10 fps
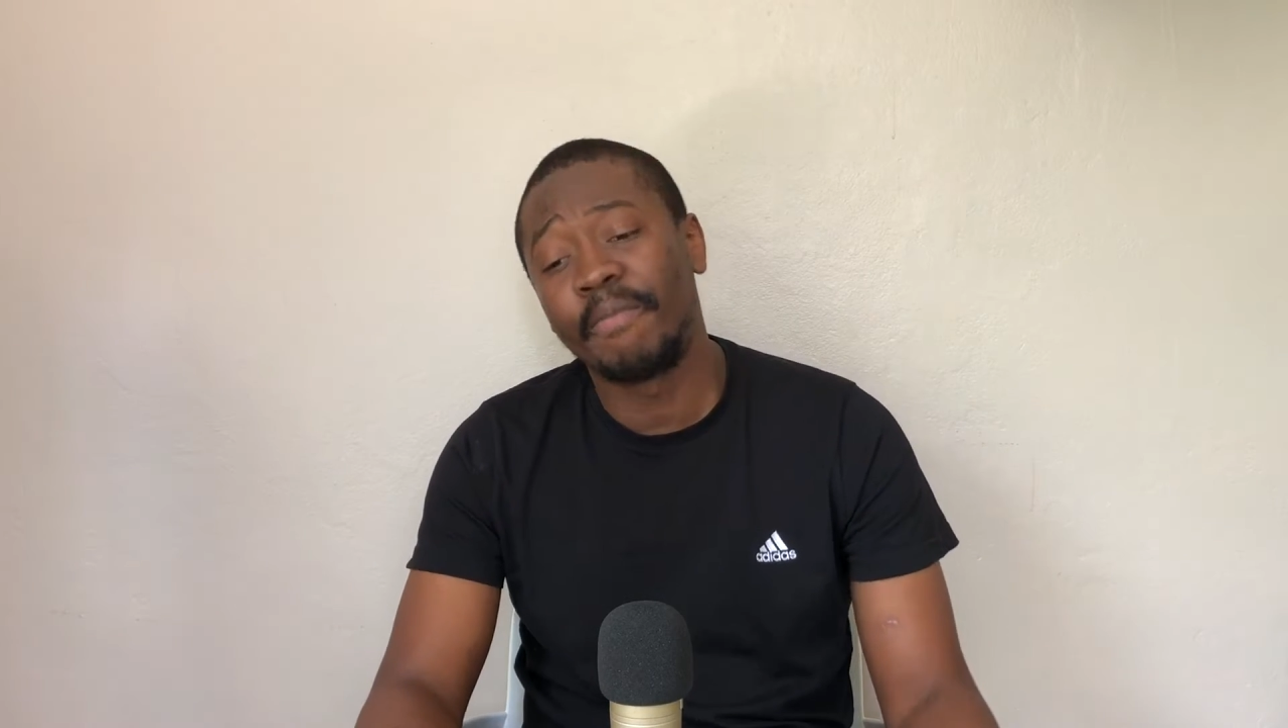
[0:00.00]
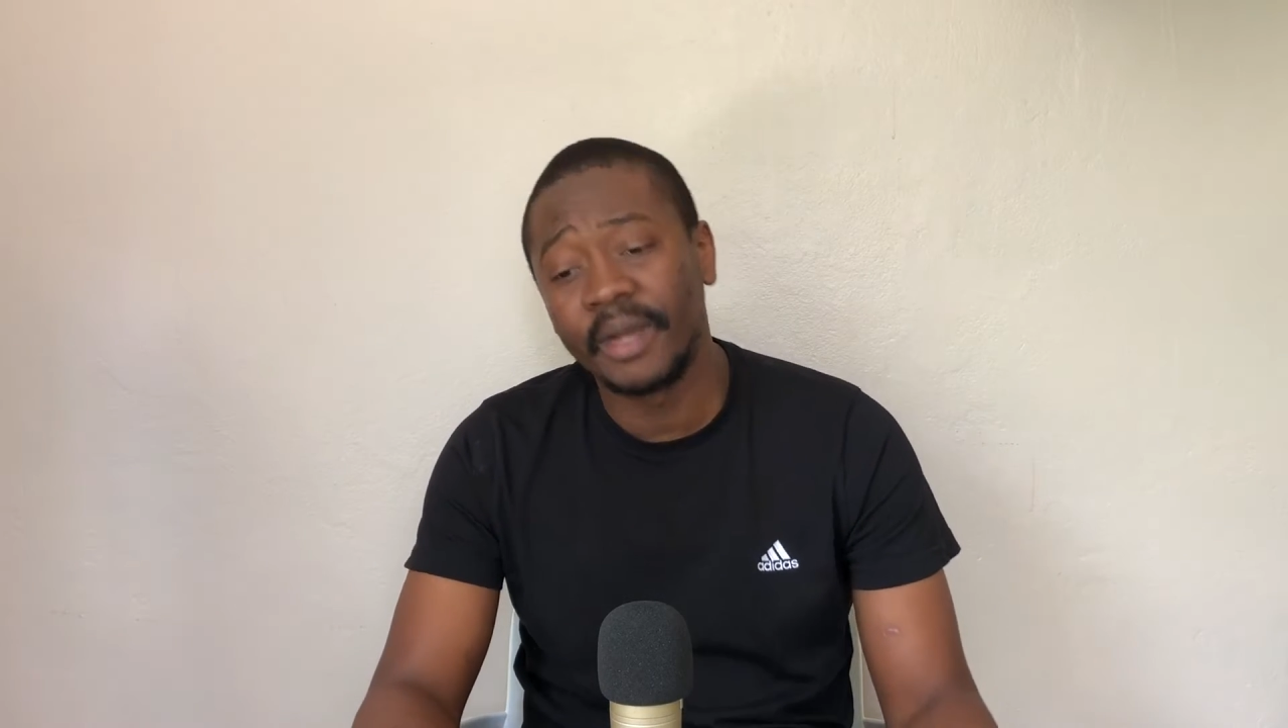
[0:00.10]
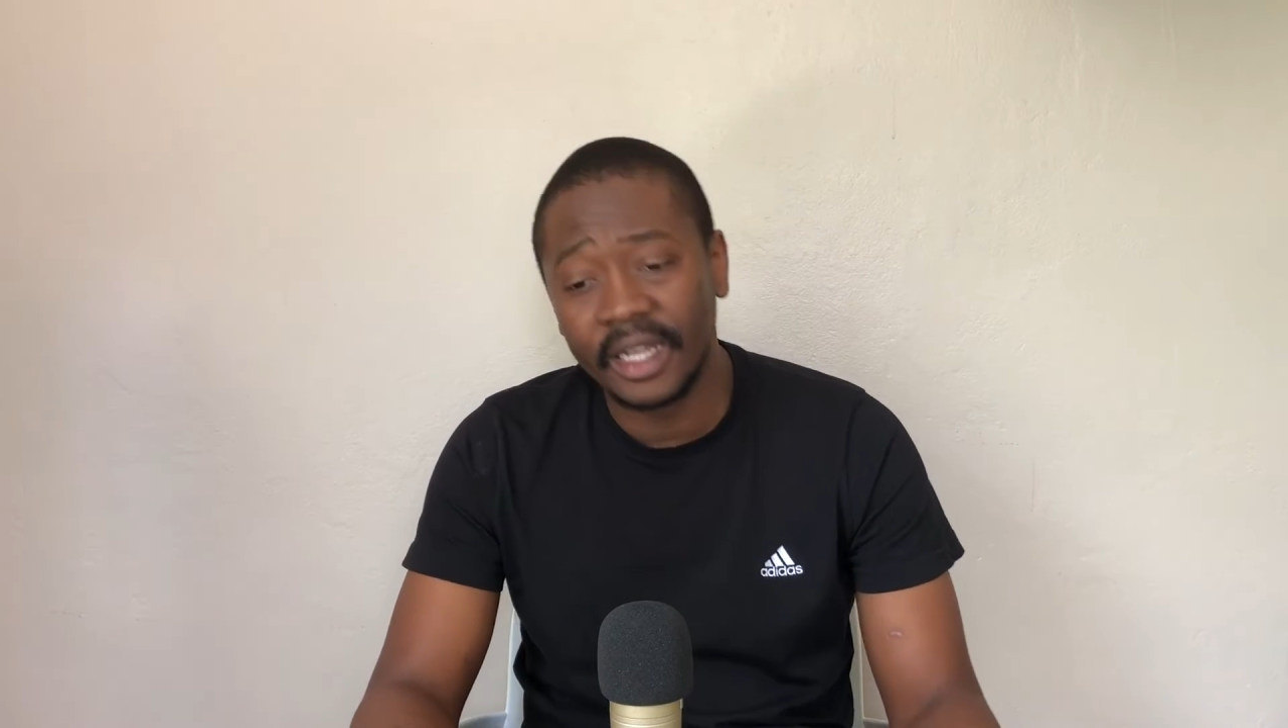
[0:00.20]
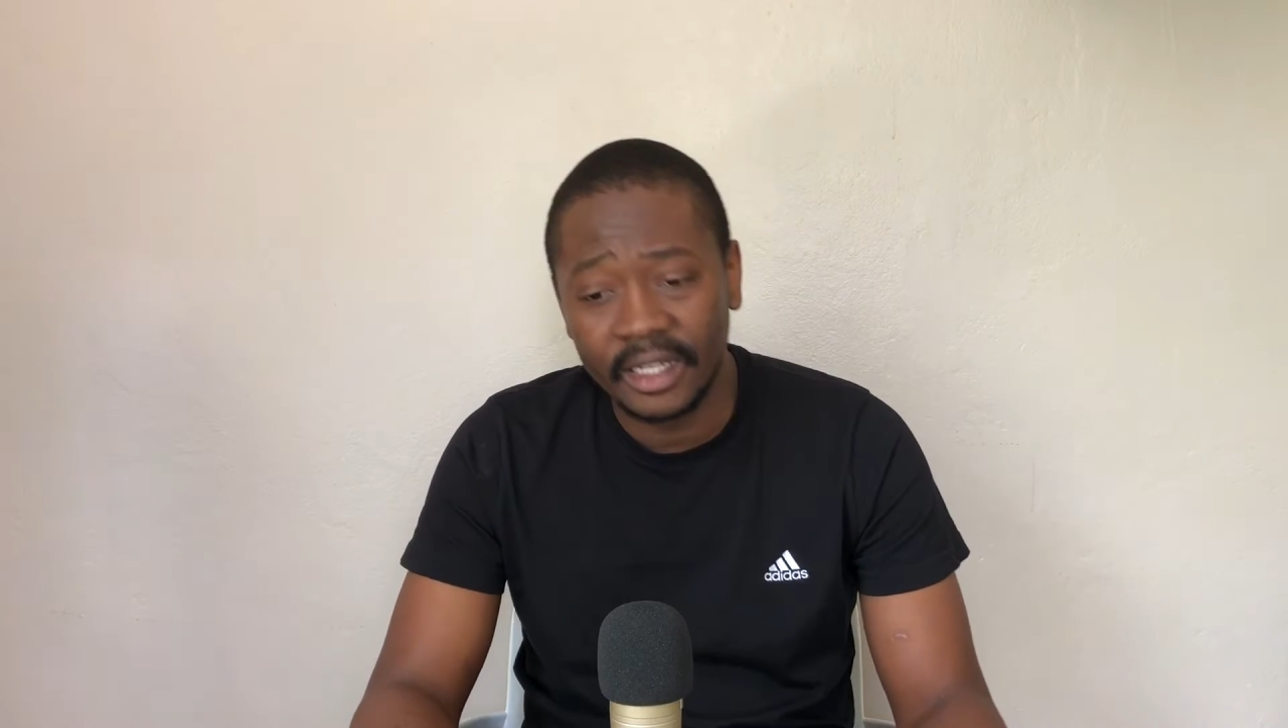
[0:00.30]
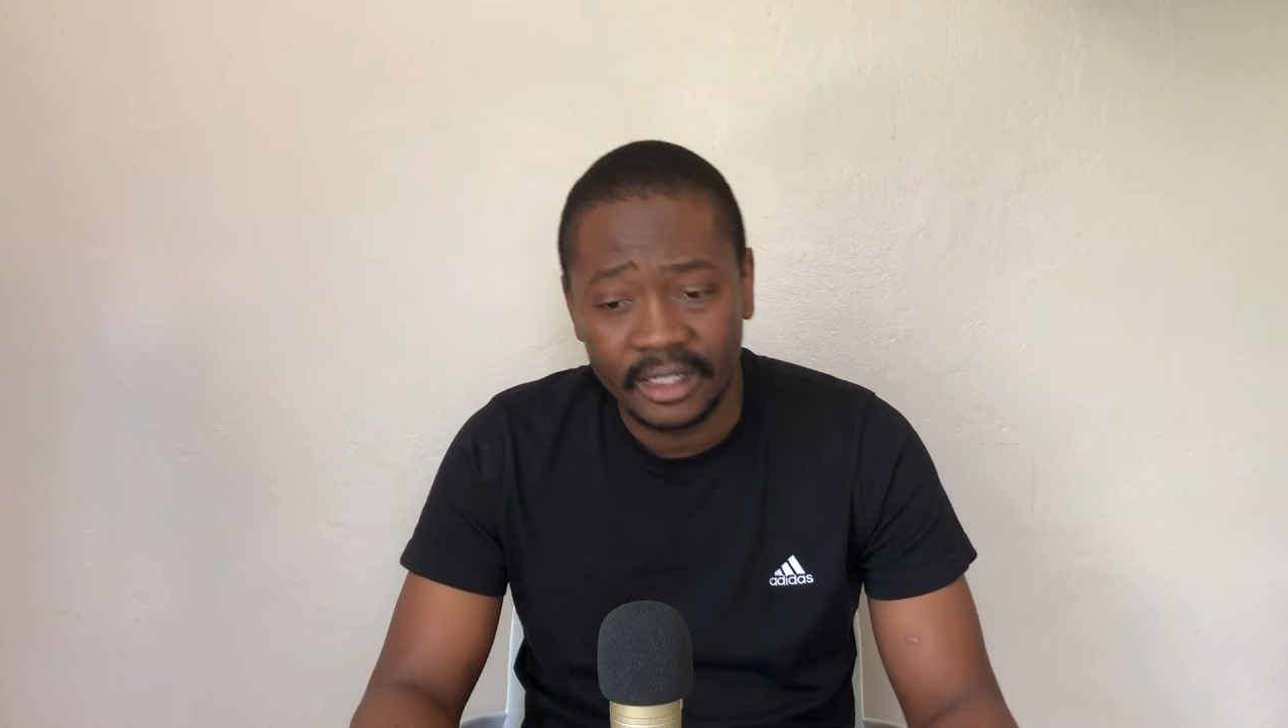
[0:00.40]

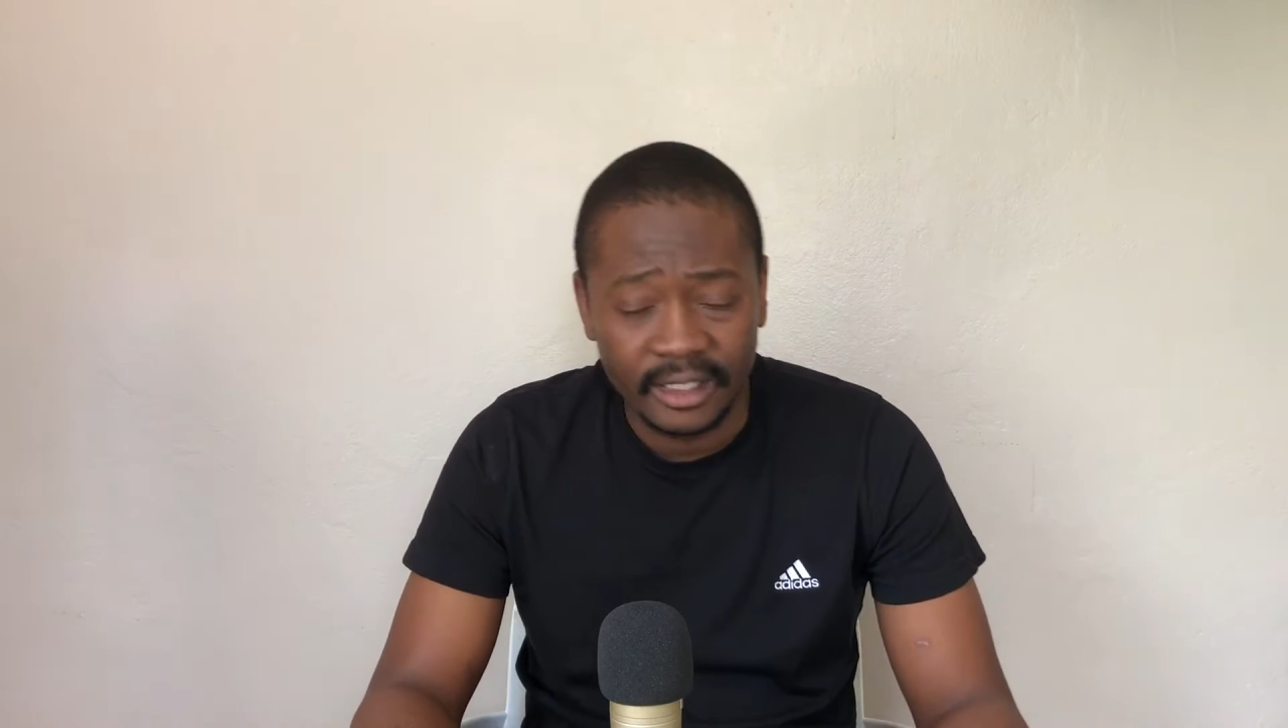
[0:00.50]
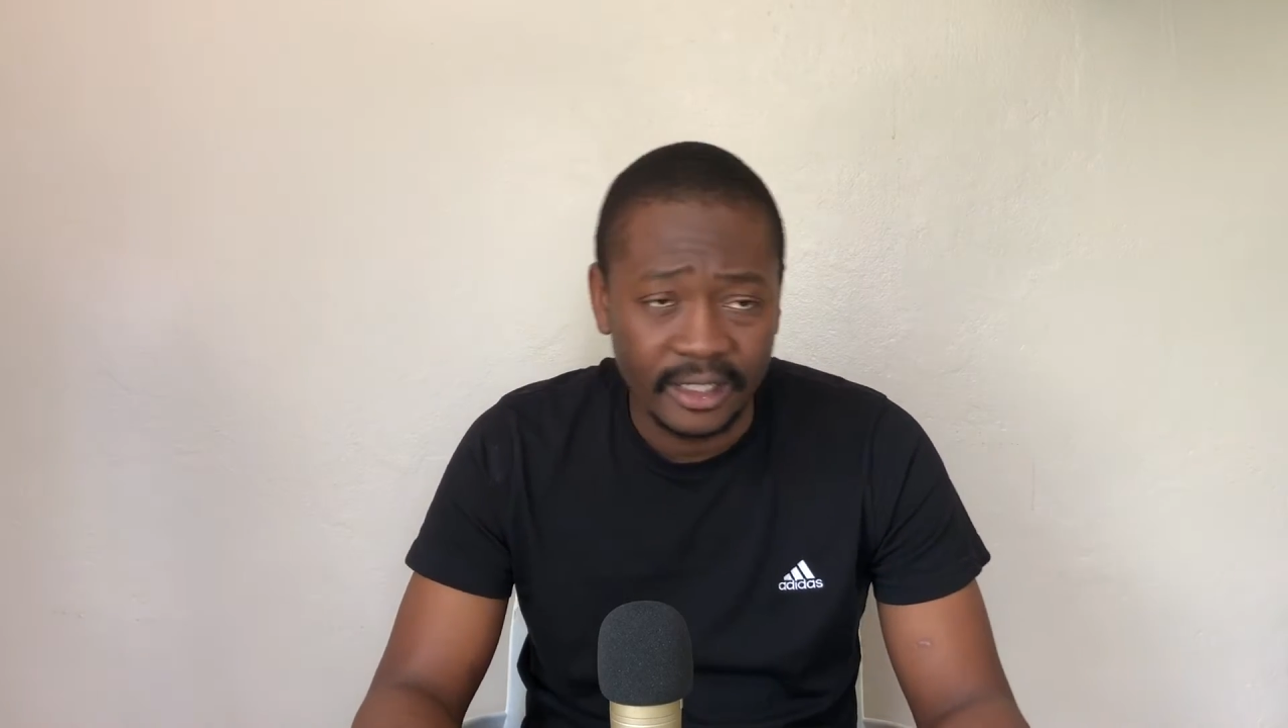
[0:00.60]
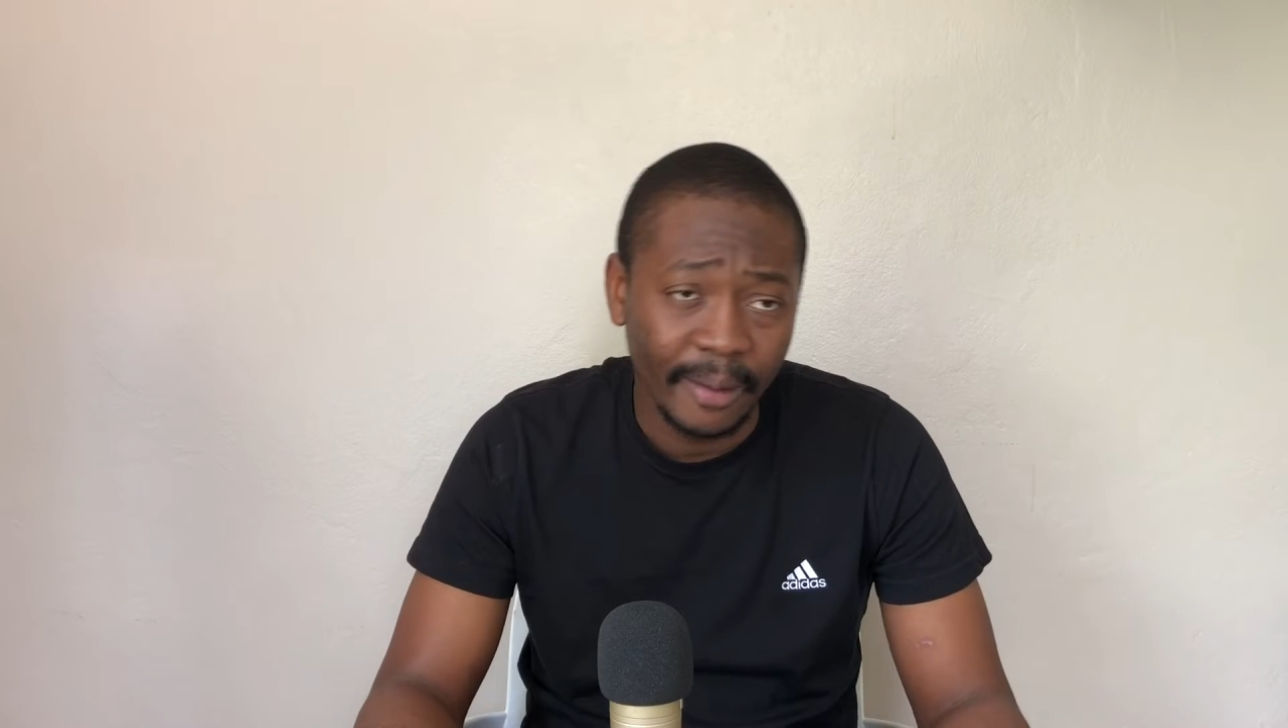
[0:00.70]
been